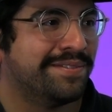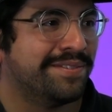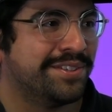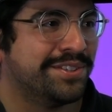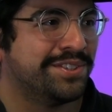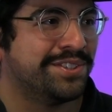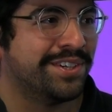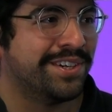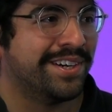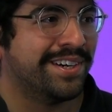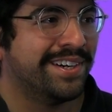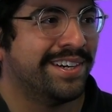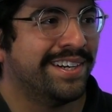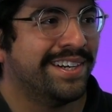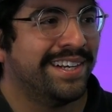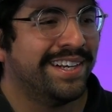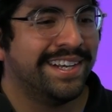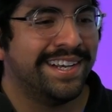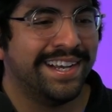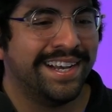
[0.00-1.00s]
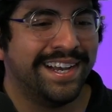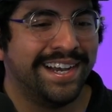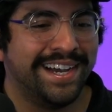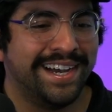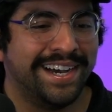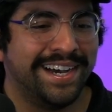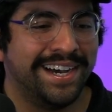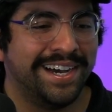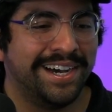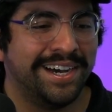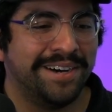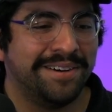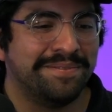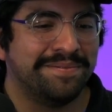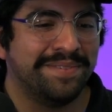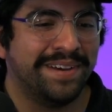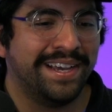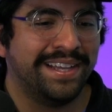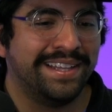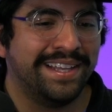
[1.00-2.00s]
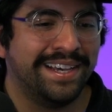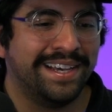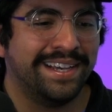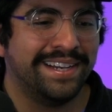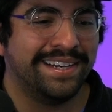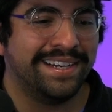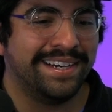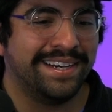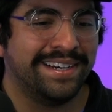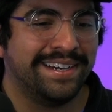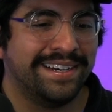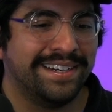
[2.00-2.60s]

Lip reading: for sure. And then